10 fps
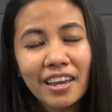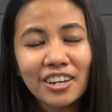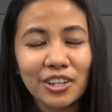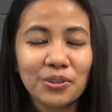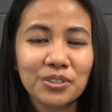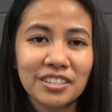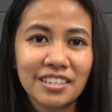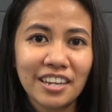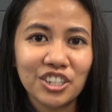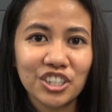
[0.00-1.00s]
close
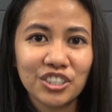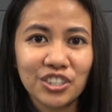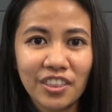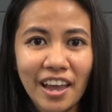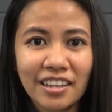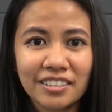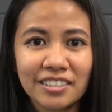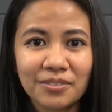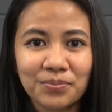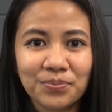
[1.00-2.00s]
attention to
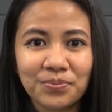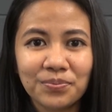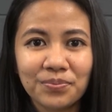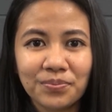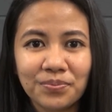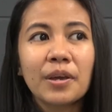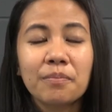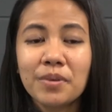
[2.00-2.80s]
that.